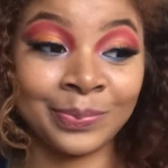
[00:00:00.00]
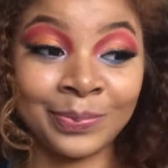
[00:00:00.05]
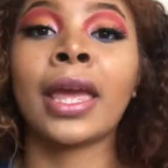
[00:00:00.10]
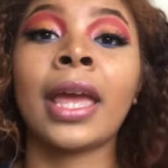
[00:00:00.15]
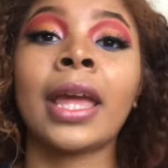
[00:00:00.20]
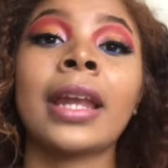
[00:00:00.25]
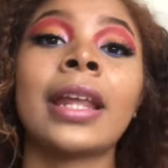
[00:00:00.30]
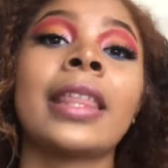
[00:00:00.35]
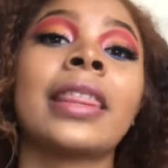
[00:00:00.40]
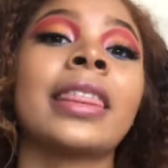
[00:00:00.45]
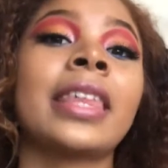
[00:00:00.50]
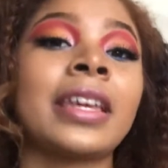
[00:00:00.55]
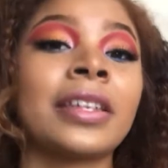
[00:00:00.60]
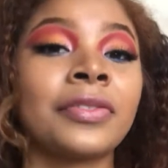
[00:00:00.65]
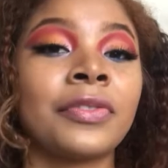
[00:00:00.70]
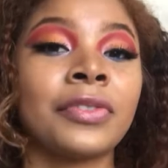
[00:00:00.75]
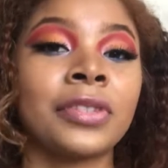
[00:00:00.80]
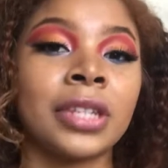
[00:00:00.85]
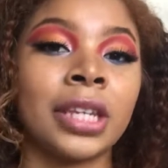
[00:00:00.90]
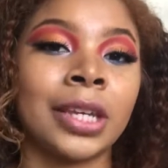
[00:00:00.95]
And thanks
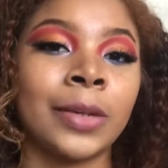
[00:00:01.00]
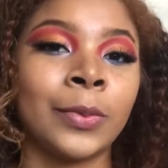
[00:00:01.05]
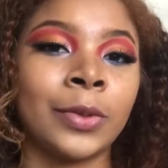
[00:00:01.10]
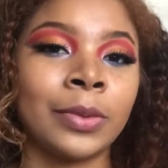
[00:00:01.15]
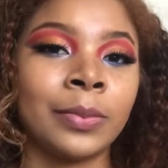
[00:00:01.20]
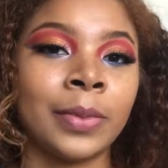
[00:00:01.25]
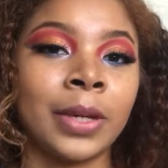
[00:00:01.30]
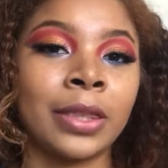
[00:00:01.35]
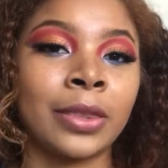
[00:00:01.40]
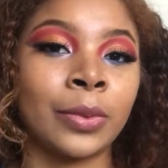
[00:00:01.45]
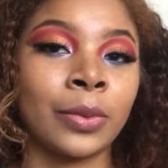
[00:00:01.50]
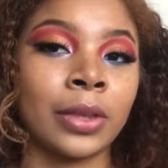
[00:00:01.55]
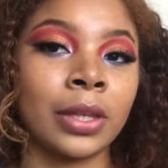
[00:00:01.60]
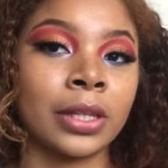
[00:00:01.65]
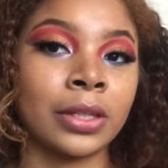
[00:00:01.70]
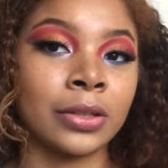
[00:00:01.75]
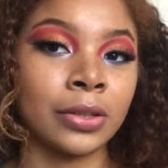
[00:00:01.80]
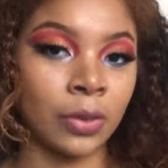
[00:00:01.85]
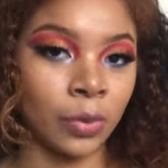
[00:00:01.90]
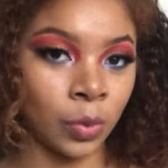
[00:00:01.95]
for sticking with me through
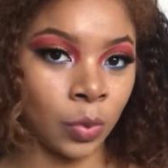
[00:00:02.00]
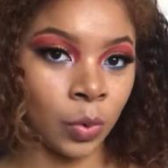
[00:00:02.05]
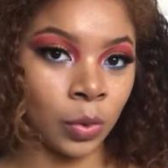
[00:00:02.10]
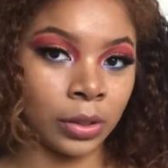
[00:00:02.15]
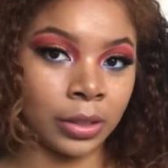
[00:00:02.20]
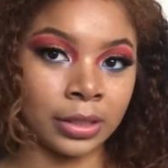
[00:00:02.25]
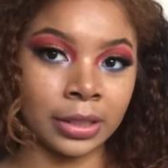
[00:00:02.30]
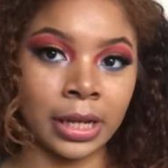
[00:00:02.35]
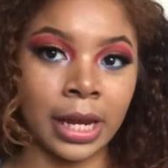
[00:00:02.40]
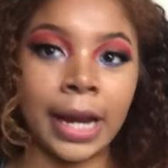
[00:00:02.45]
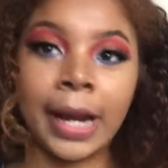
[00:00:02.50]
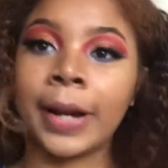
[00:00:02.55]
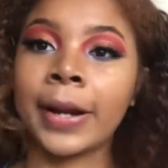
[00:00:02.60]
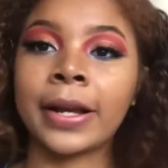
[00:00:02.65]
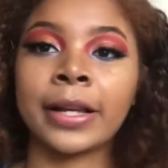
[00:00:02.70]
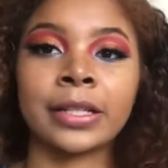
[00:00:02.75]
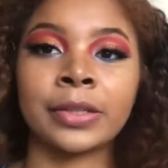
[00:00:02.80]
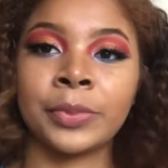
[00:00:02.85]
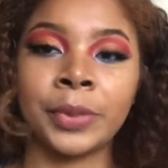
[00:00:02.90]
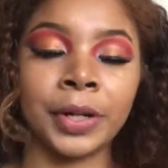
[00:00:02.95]
this whole entire
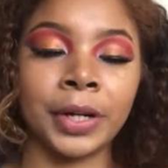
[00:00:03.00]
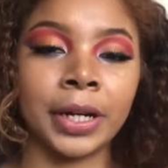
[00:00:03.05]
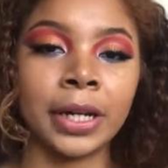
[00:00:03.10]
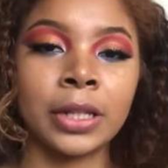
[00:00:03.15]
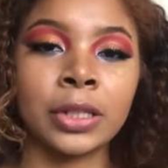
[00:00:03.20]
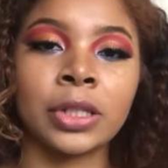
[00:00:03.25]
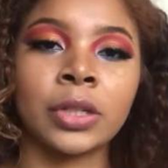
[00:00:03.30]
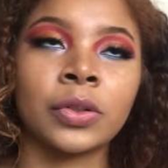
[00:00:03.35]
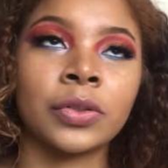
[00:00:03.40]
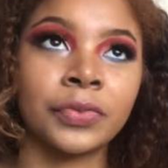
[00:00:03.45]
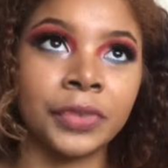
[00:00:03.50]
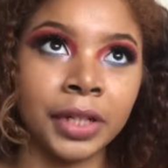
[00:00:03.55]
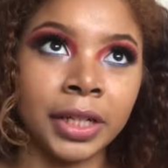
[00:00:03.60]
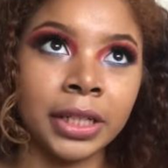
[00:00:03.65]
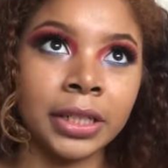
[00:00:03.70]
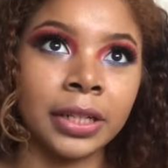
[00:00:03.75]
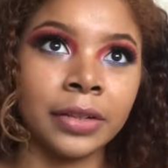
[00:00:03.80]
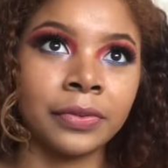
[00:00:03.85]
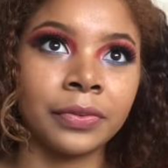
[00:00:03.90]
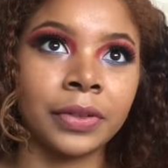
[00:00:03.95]
experience. It was
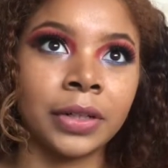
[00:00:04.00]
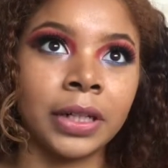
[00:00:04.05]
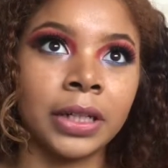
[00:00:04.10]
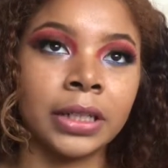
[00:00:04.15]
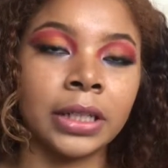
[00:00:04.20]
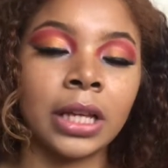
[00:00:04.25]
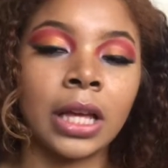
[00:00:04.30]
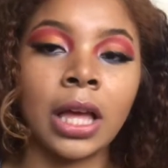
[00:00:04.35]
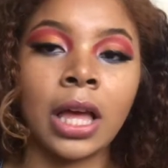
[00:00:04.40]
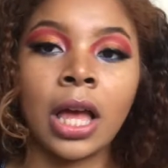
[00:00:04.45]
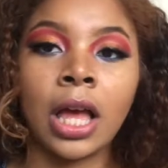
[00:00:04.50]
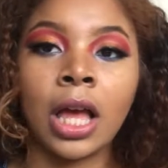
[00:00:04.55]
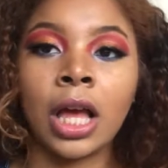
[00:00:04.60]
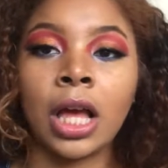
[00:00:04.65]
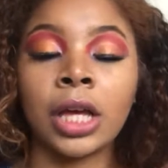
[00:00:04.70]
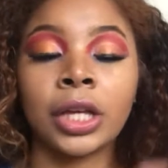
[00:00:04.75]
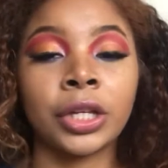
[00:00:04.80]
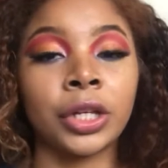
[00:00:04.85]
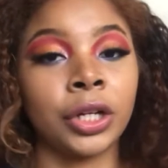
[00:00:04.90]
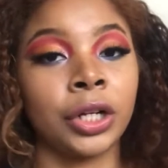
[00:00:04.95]
very different.
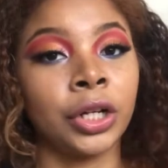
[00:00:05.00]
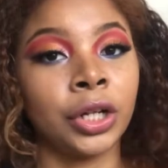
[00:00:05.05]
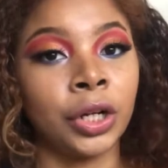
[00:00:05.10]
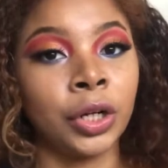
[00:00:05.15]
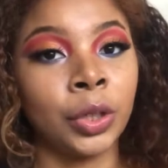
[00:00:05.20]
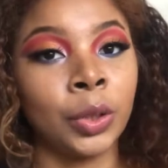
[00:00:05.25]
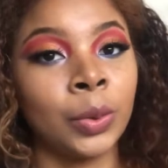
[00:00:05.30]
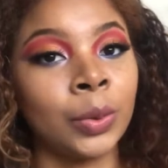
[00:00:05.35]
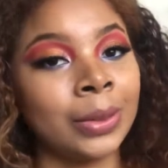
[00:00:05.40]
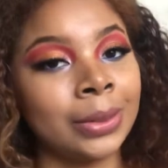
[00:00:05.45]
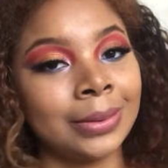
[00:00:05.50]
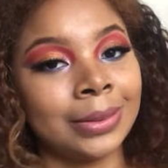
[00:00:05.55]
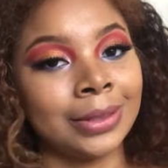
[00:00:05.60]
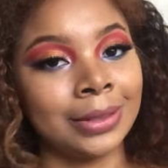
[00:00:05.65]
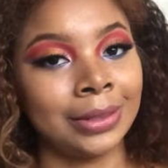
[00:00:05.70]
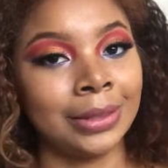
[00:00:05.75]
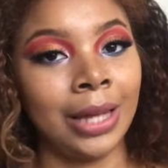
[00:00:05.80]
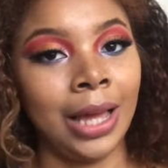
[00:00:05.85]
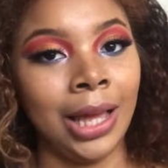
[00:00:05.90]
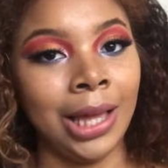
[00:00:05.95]
Your girl
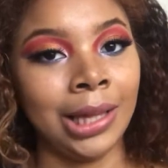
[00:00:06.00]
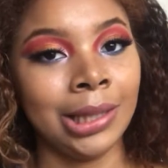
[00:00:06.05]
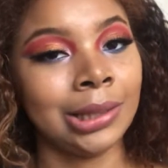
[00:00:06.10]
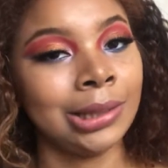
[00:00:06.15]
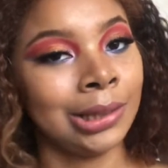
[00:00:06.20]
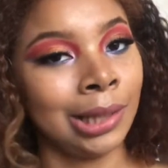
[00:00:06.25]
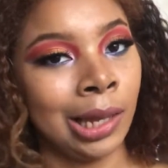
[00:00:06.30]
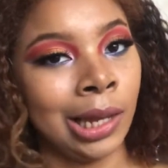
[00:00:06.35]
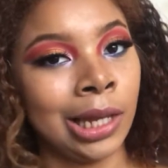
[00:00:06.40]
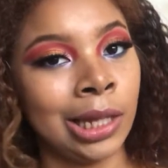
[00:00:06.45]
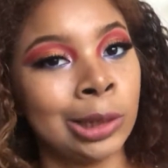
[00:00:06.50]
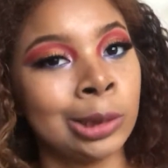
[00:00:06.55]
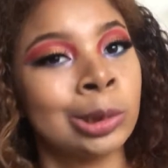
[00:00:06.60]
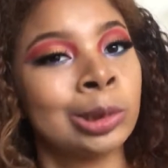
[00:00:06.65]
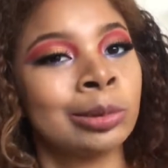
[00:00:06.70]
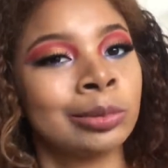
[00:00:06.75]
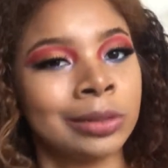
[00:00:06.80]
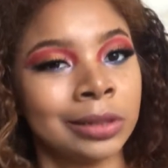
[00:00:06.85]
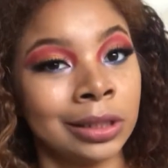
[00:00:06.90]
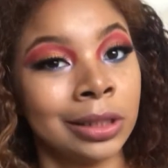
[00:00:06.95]
does not like
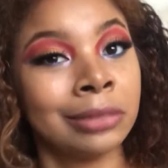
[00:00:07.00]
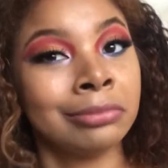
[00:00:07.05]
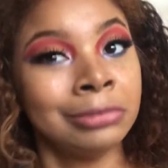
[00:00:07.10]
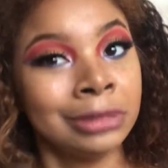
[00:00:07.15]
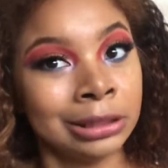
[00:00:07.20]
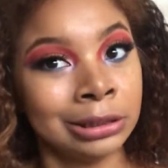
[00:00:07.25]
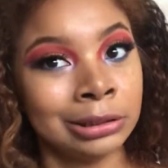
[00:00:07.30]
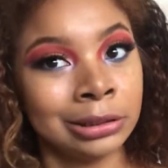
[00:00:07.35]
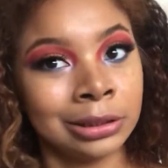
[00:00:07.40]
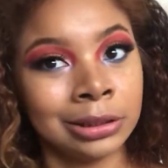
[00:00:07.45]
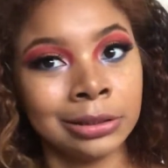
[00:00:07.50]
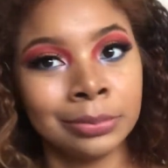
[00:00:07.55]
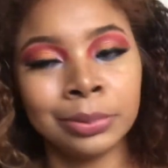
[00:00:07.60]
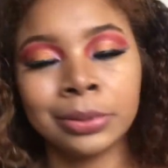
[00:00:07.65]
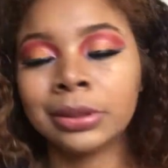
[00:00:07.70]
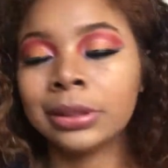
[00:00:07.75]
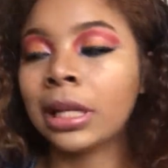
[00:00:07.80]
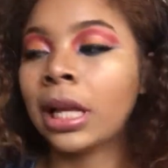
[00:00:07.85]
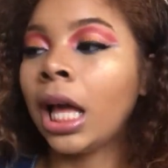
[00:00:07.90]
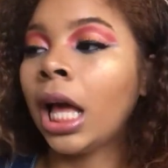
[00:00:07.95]
doing her makeup.
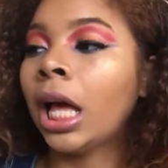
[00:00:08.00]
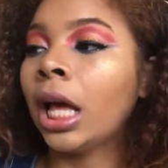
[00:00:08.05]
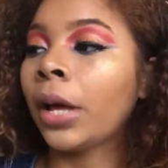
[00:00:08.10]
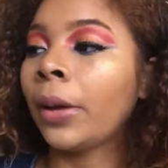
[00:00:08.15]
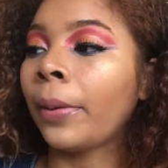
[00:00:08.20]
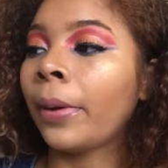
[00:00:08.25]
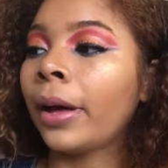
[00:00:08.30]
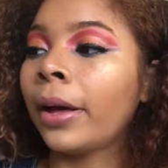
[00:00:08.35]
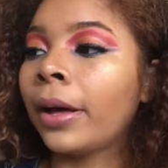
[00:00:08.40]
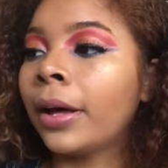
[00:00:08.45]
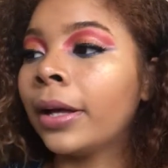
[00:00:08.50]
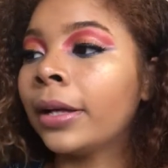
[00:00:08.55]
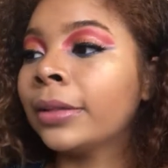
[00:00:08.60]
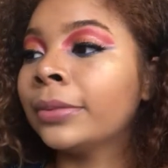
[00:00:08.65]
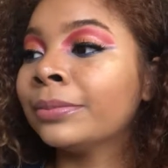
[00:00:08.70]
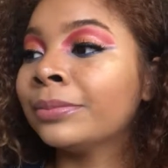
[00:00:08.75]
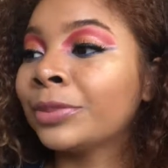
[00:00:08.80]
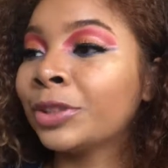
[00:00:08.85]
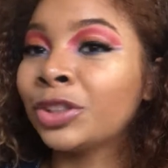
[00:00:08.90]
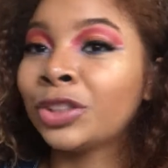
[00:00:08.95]

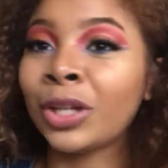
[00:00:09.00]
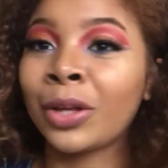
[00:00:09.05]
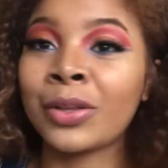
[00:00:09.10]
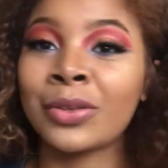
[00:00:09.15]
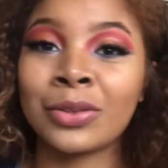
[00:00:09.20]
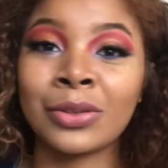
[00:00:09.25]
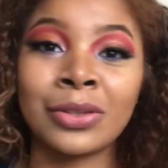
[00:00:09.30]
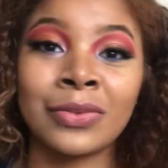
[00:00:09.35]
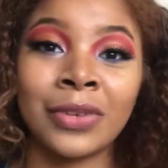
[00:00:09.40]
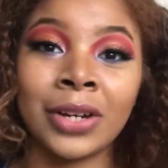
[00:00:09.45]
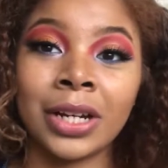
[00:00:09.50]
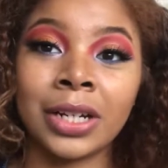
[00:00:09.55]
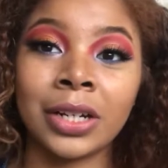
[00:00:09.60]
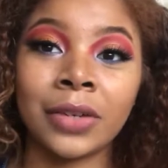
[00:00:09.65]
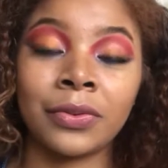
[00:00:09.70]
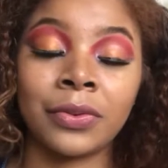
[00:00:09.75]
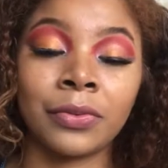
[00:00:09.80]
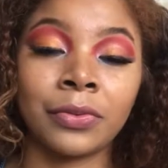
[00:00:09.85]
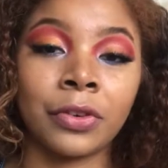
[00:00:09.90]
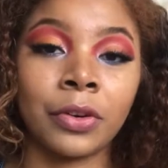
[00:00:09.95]
So this is very
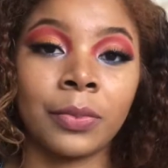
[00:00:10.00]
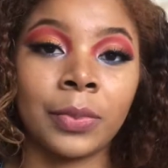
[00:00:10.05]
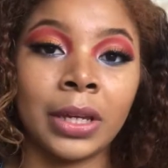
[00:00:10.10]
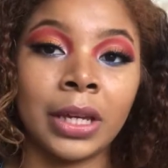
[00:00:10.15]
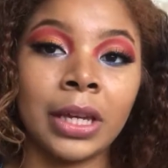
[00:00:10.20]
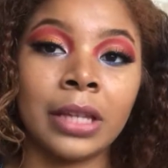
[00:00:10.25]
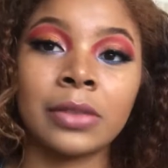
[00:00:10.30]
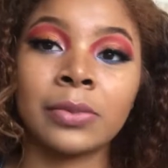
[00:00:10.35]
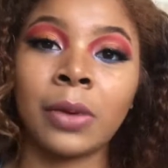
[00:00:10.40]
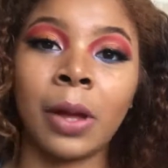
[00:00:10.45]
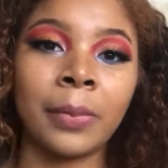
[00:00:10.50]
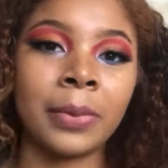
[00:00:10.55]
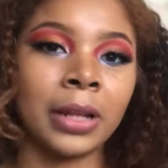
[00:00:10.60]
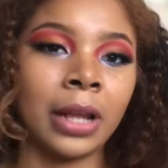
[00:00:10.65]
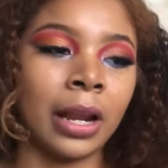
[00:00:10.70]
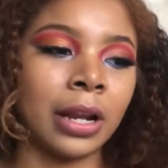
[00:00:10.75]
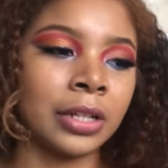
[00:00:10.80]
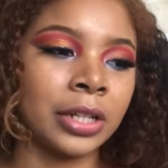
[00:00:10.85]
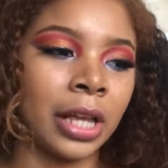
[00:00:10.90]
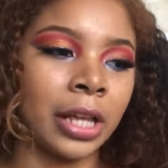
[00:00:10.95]
different for me. It's probably
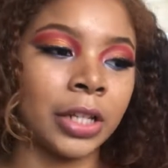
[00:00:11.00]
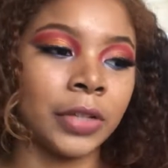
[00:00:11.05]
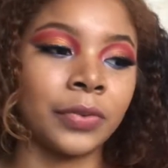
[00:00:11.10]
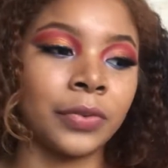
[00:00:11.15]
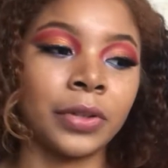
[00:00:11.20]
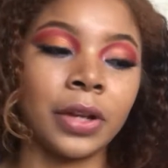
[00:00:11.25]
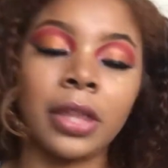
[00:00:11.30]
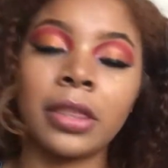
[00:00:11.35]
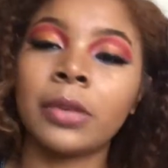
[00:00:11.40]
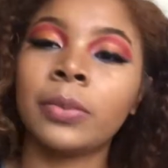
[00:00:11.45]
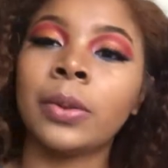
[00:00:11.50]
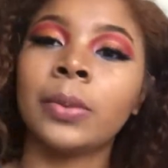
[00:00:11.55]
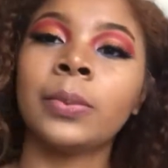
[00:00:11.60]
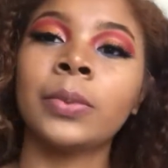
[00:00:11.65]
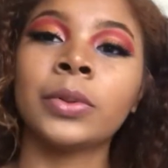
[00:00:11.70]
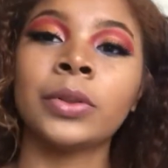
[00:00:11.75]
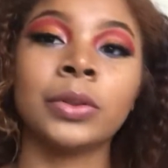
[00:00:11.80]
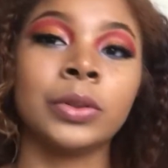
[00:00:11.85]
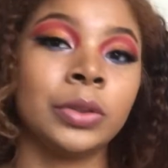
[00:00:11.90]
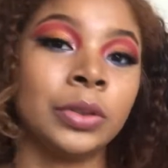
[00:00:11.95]
not a challenge for other
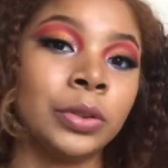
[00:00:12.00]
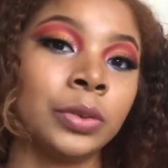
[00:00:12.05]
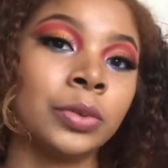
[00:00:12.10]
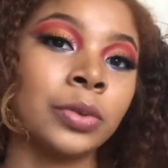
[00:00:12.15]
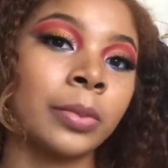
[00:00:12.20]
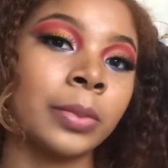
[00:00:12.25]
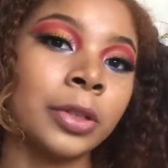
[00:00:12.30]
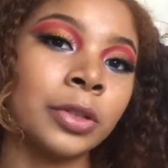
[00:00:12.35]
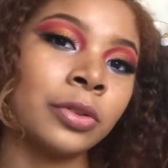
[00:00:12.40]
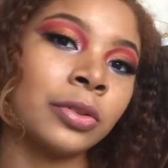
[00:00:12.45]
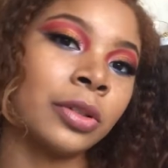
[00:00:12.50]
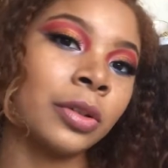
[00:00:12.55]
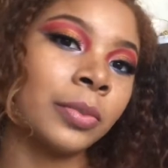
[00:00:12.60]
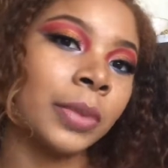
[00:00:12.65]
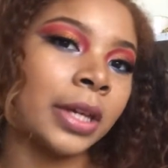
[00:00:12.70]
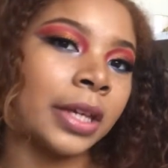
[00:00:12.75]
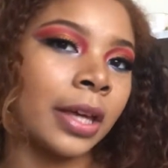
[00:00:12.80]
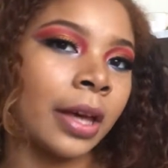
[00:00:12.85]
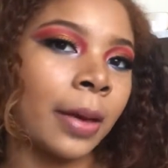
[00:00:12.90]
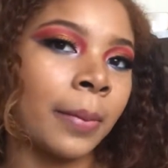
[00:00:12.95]
people who do normally do their
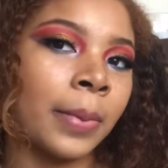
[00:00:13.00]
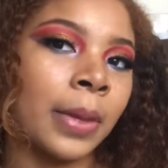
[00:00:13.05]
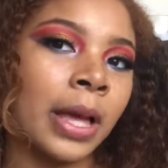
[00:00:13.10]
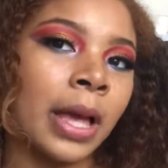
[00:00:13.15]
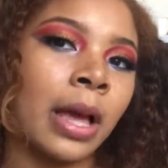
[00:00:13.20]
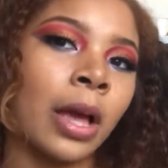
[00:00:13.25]
makeup,